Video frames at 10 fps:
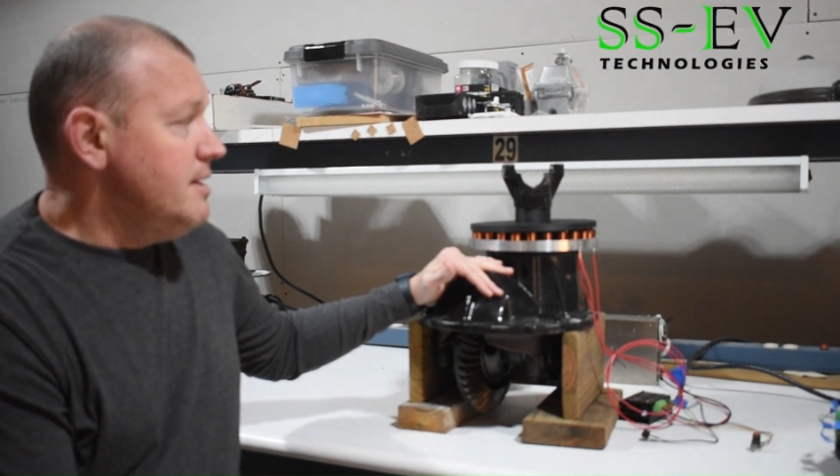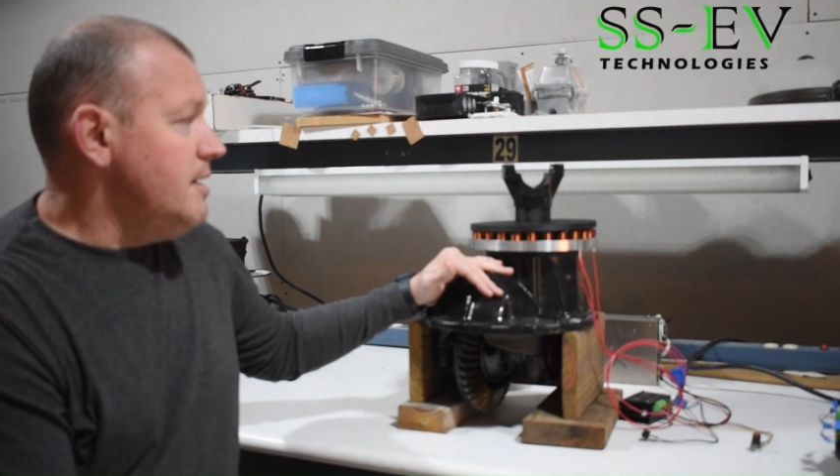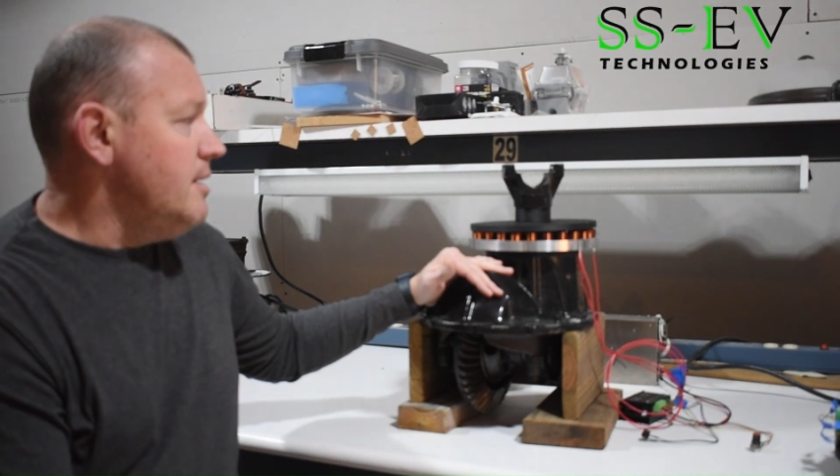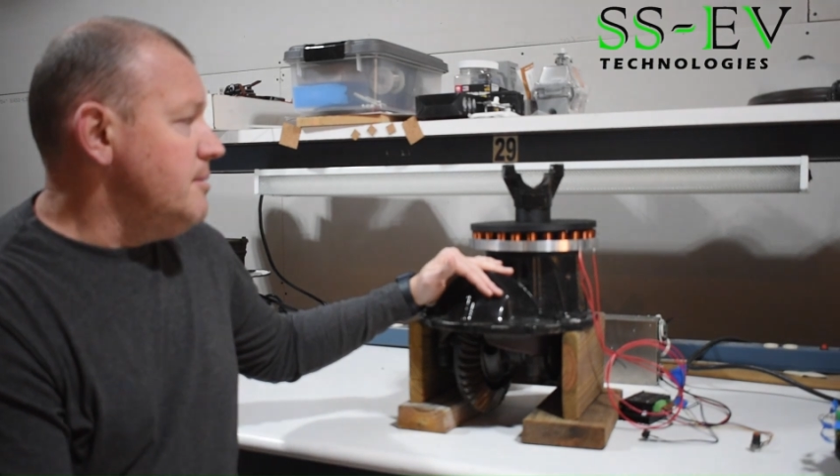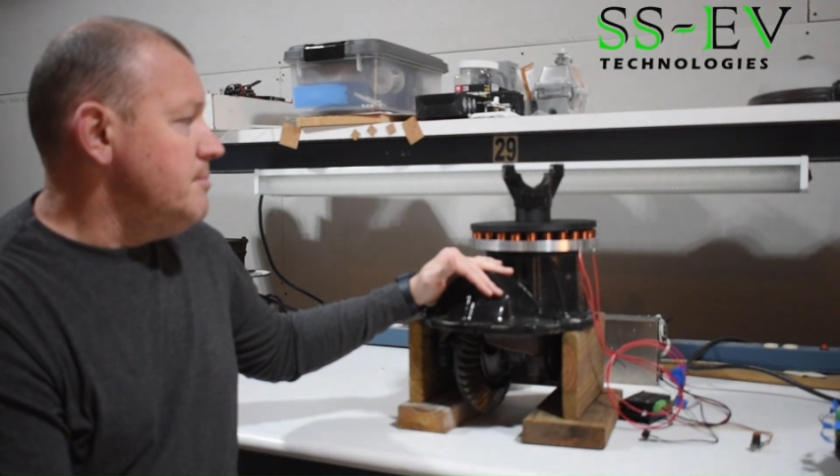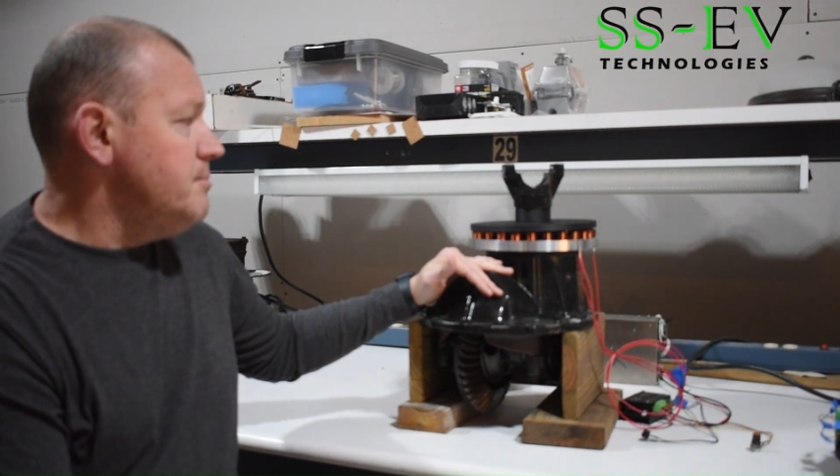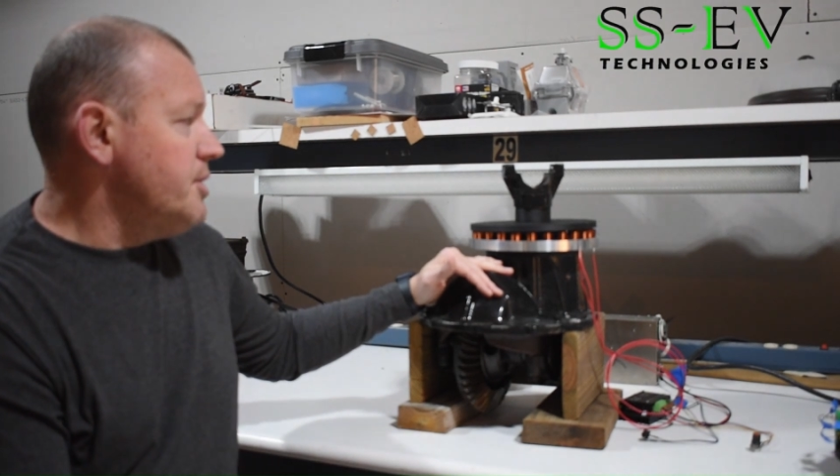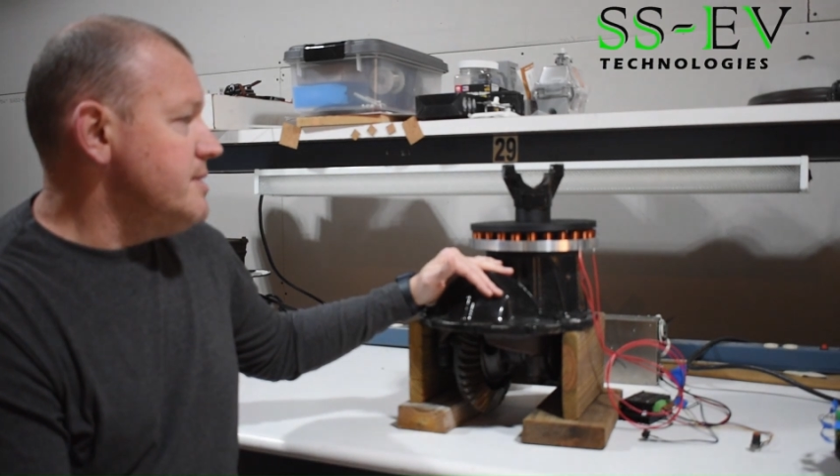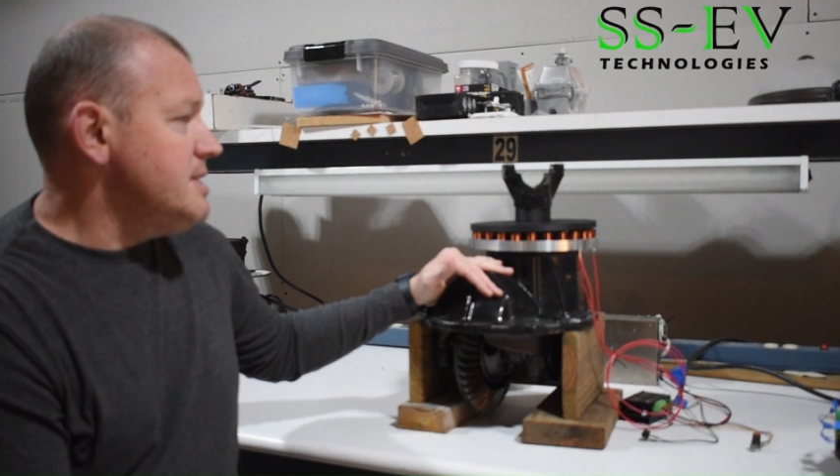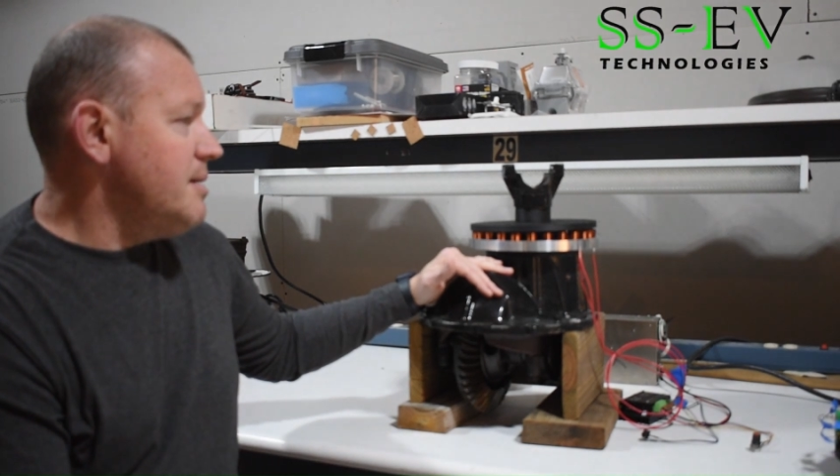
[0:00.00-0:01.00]
but at
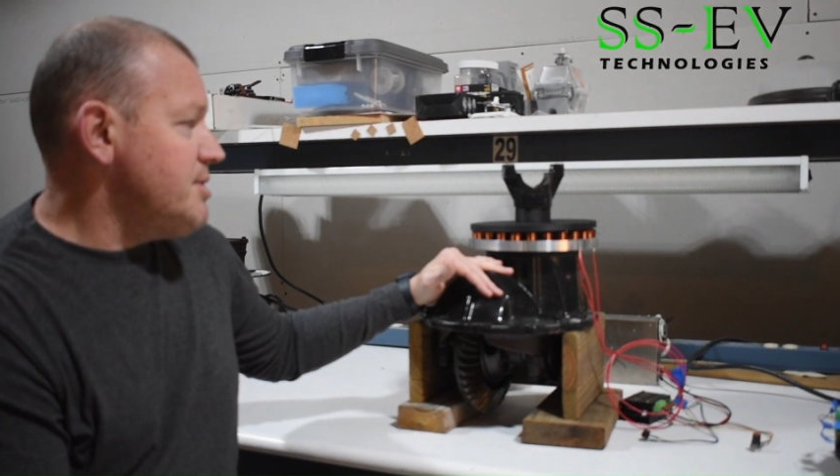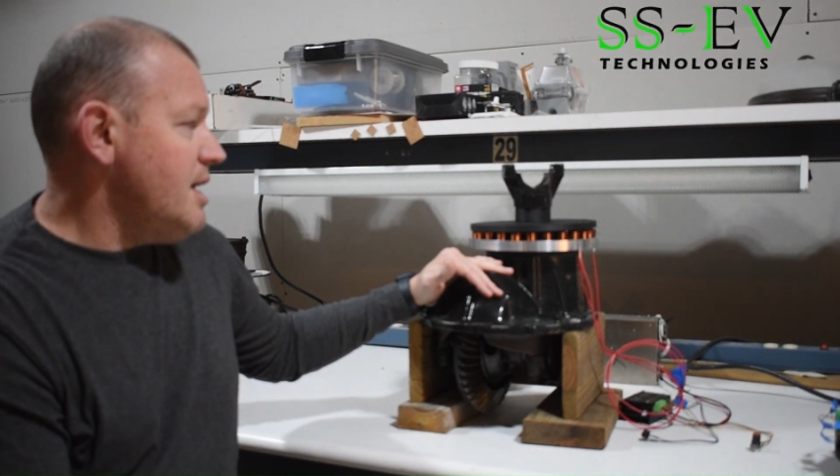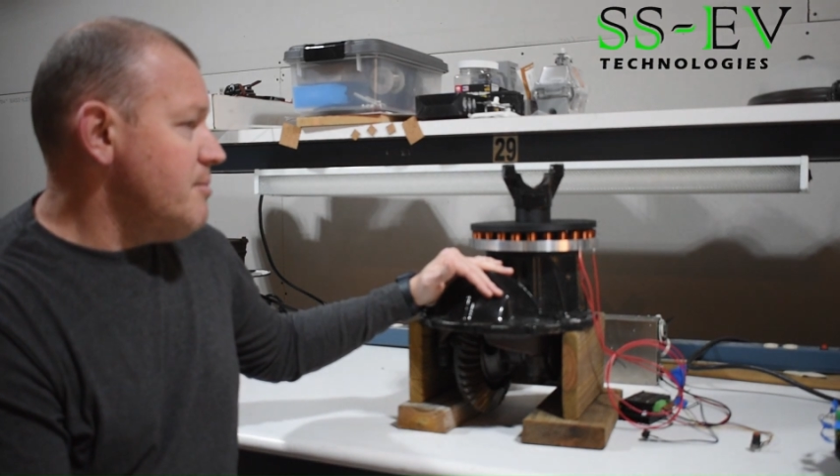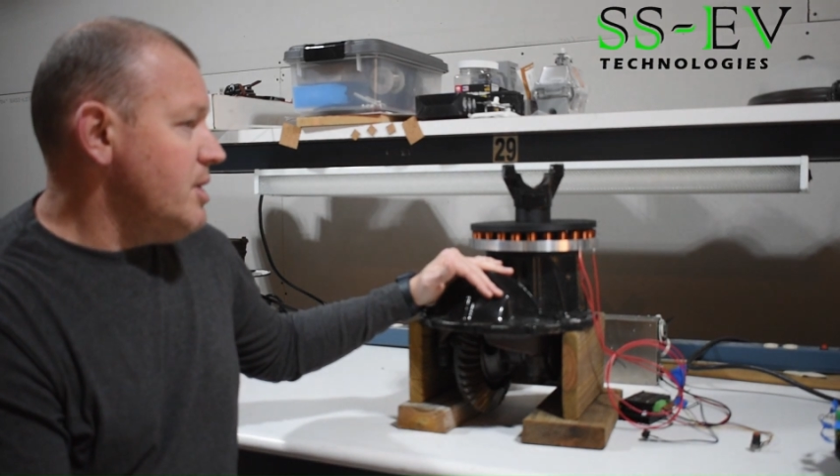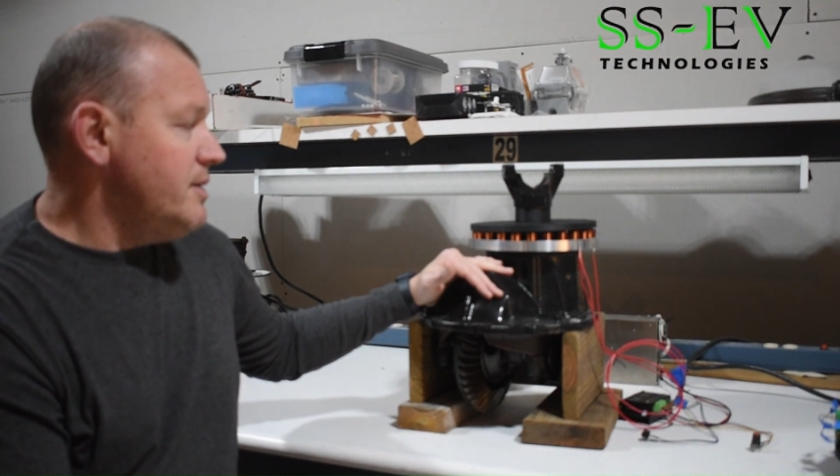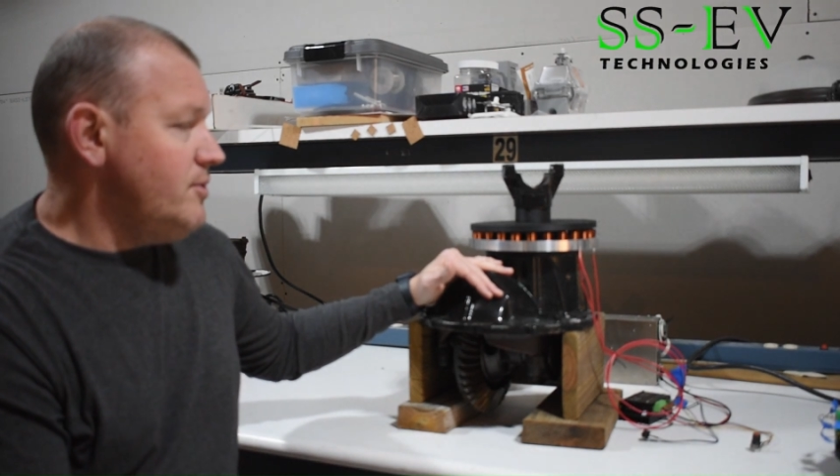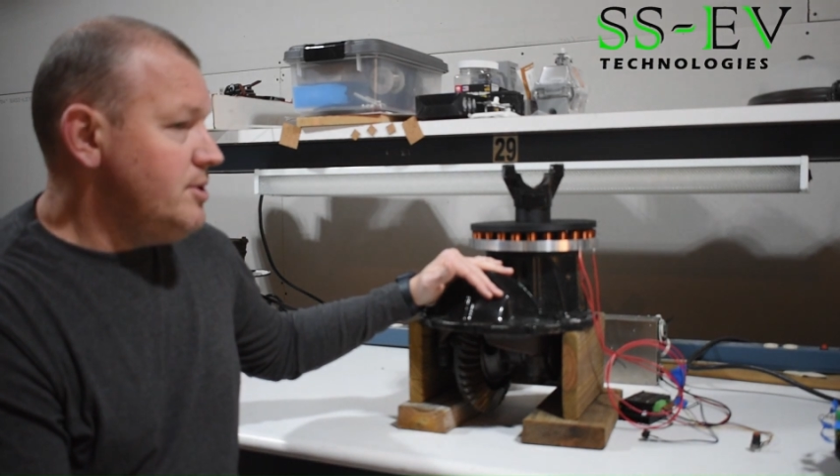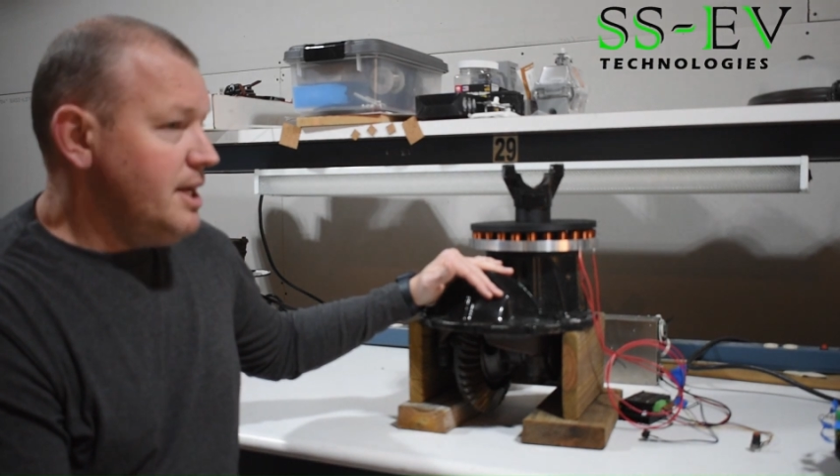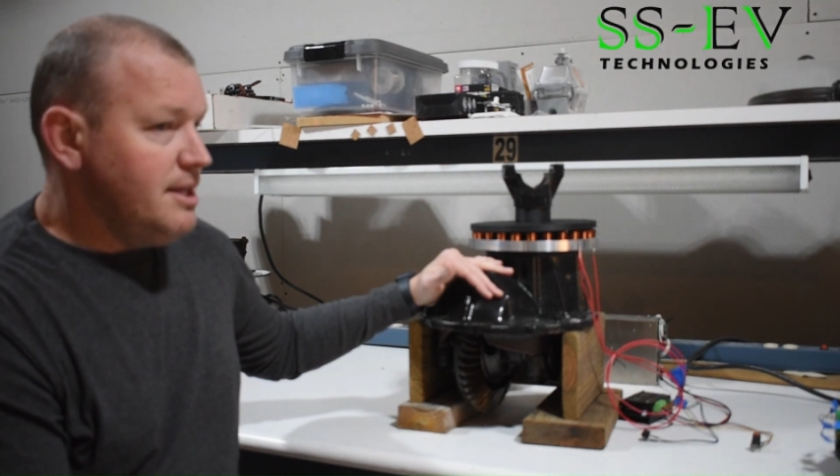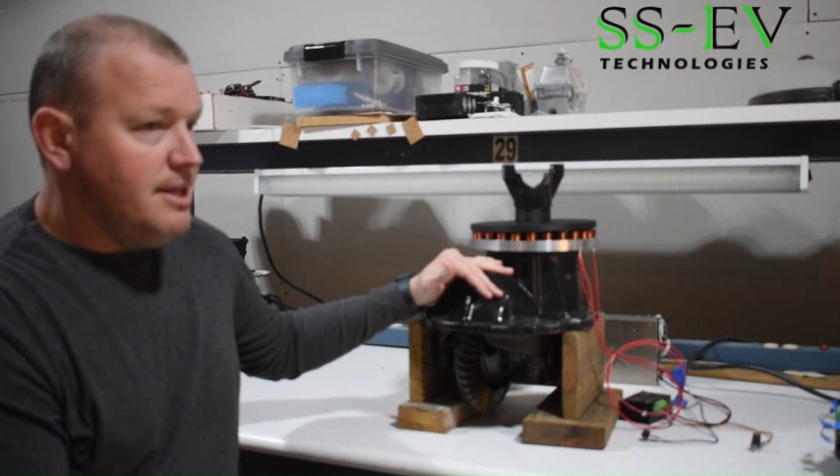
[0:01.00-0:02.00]
the same time, right, if you
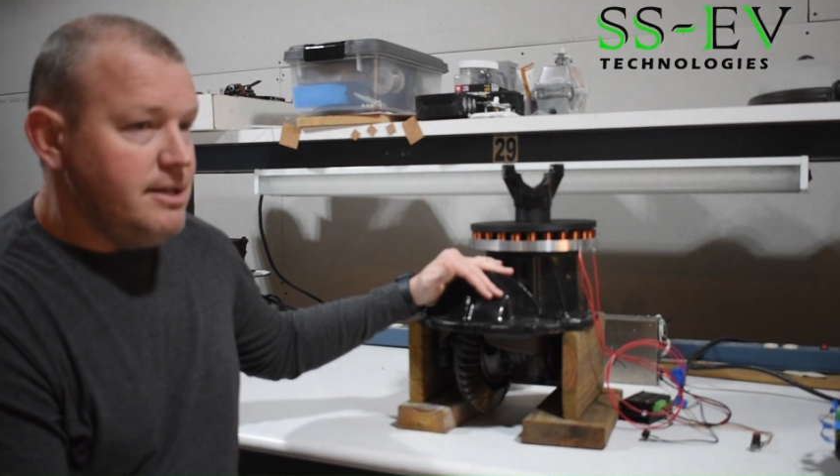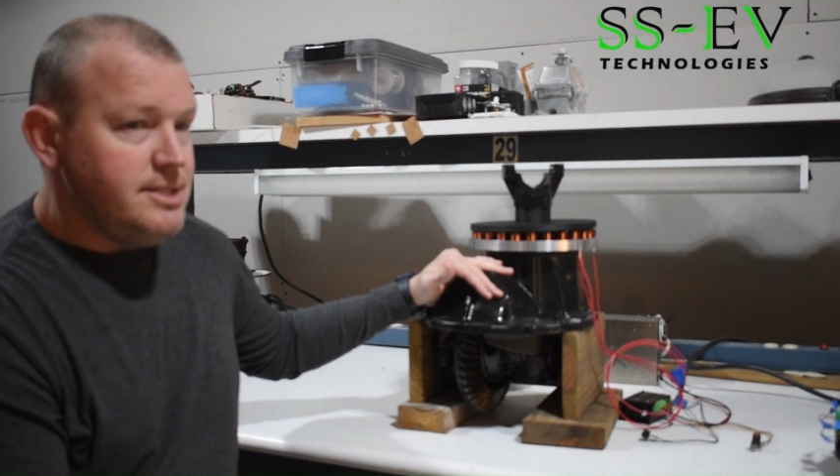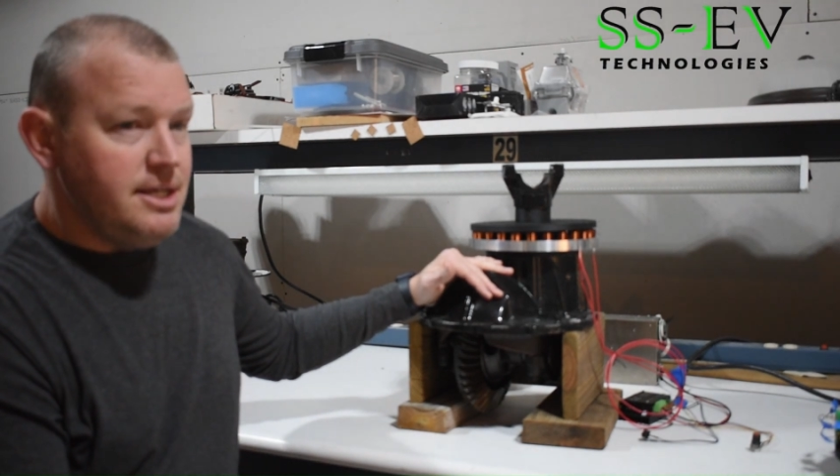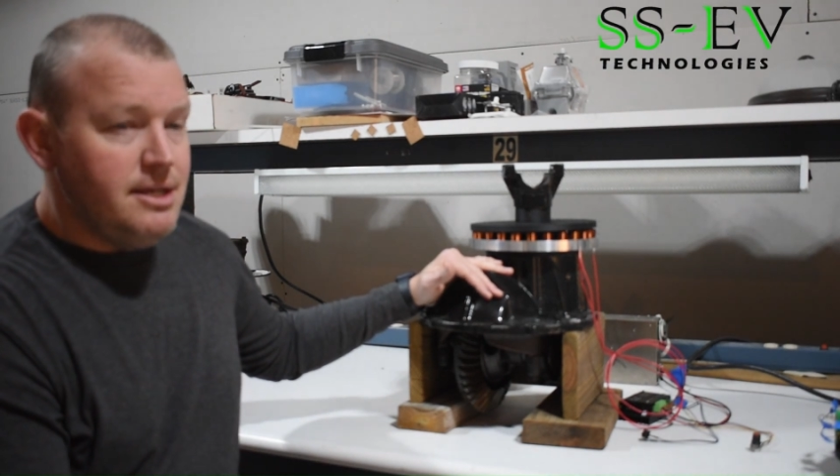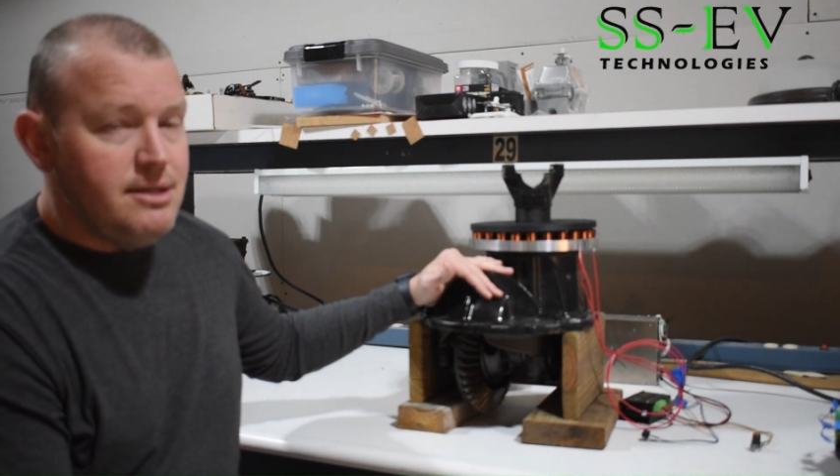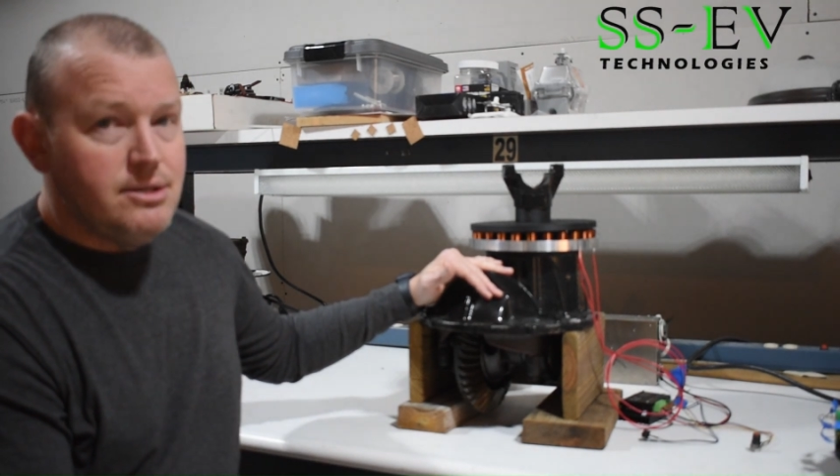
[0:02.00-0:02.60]
take that 10,